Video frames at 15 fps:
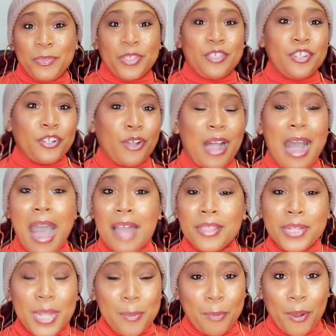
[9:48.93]
you know,
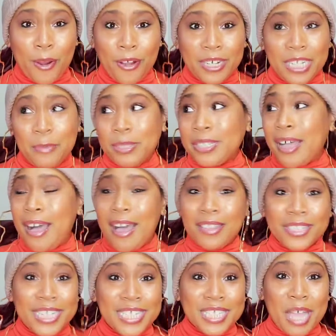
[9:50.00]
holiday party with the
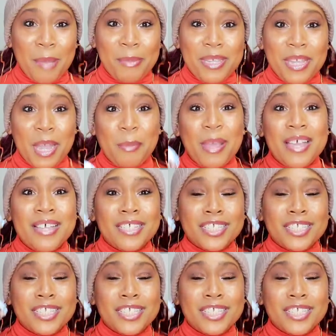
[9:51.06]
holidays coming up.